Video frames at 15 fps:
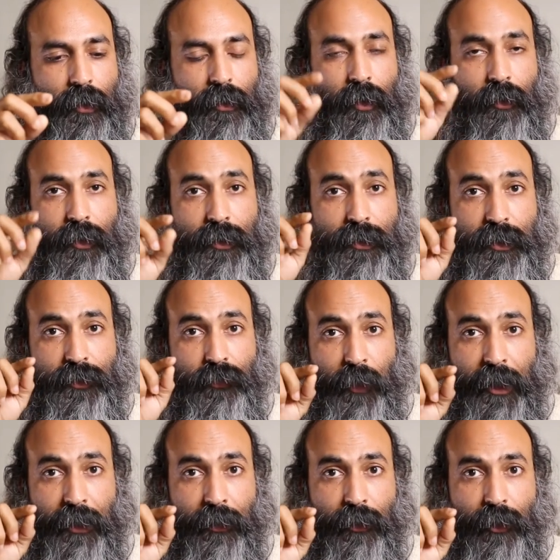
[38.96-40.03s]
Now this is
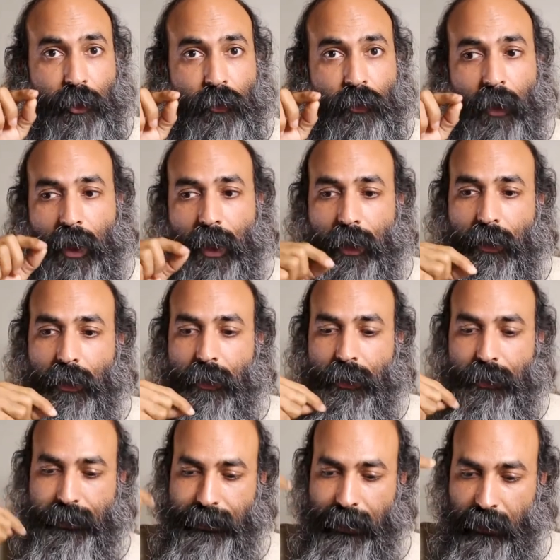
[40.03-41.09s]
when you are
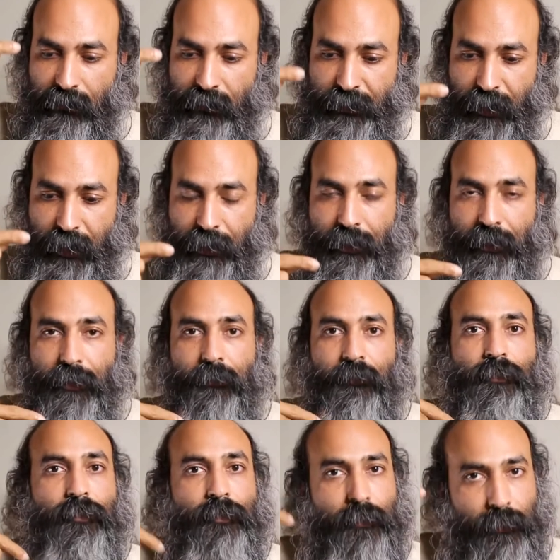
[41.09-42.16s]
self-chanting
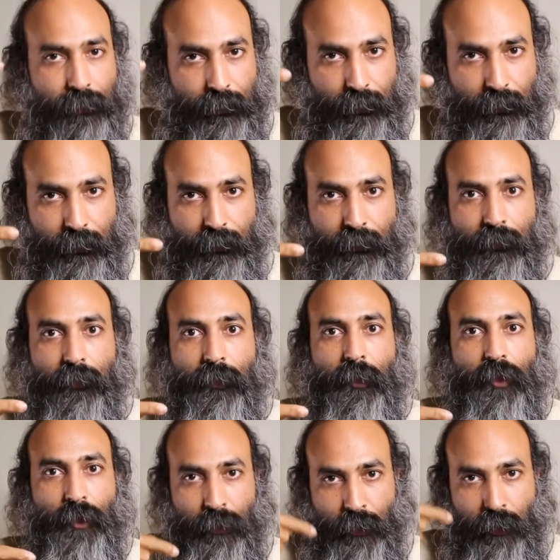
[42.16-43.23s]

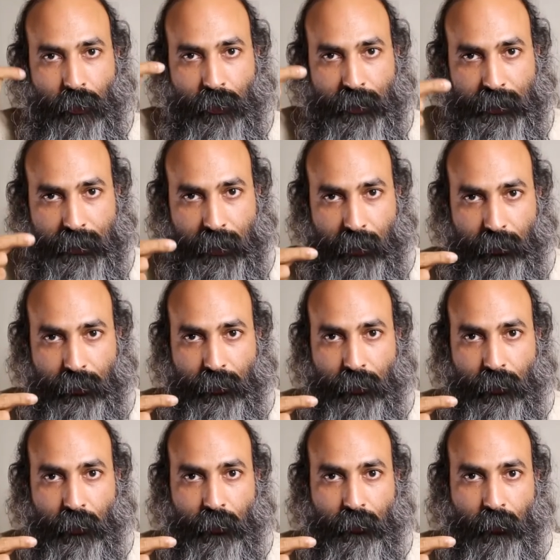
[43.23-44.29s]
through your own sound, through
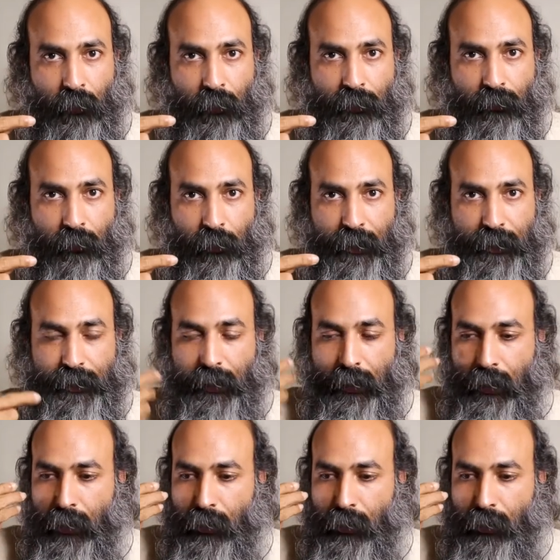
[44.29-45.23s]
your own voice.